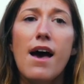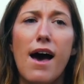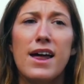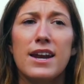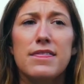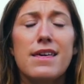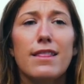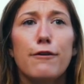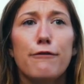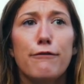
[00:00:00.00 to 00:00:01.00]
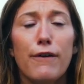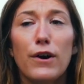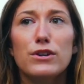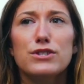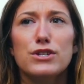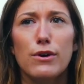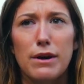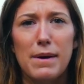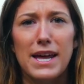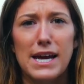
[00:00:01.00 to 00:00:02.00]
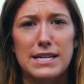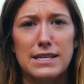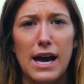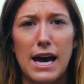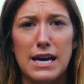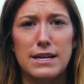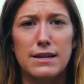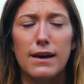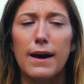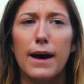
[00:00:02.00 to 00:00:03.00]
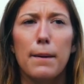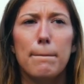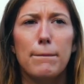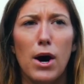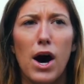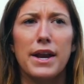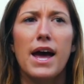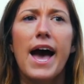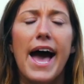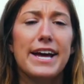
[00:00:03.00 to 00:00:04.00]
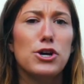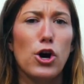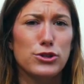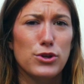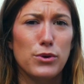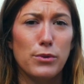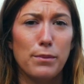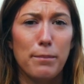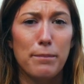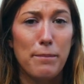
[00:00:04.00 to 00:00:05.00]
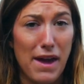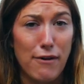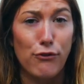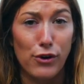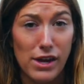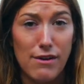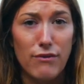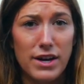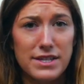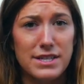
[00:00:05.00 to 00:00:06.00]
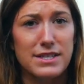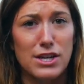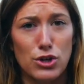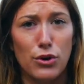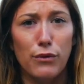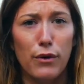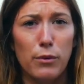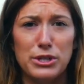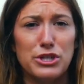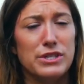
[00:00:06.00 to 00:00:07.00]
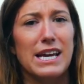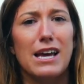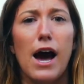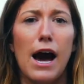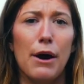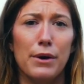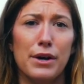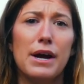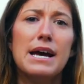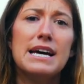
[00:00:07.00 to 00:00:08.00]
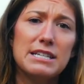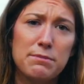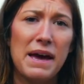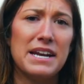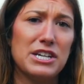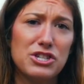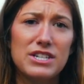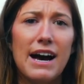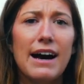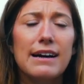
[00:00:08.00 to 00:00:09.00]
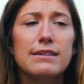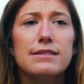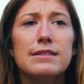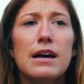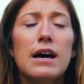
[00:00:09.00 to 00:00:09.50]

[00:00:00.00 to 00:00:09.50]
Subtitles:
And I think the first yoga mat I bought, I had to also pay for IVA to send over, which is like our Spanish tax.